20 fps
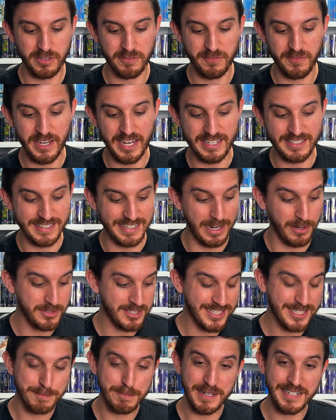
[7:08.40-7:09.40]
effects. And I
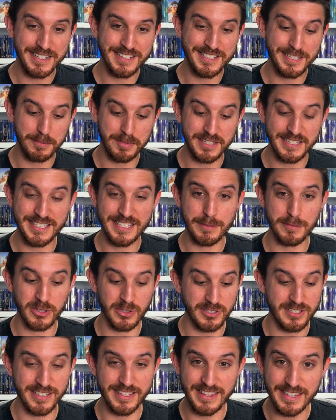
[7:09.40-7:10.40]
was expecting something
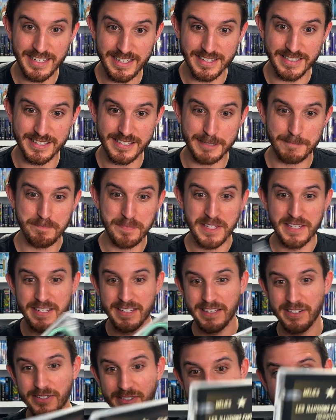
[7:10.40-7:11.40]
similar to this. There's